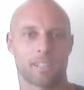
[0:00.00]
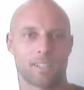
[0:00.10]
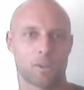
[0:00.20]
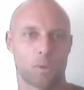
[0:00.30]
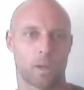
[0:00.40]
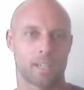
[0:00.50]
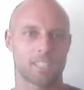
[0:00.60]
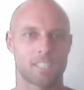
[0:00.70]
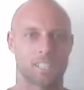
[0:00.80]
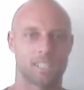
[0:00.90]
got a
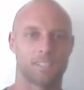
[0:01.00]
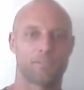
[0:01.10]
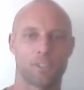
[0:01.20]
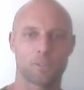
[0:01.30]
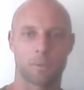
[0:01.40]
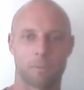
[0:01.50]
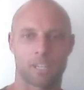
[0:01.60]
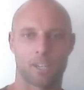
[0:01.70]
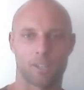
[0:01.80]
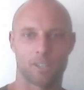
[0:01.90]
question. First one we
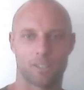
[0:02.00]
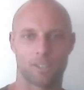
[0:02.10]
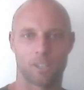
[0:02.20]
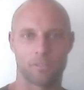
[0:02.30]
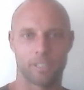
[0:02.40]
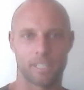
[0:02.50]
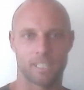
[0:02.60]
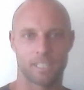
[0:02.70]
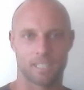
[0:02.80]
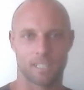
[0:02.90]
go over
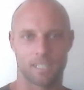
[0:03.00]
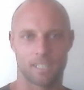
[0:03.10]
is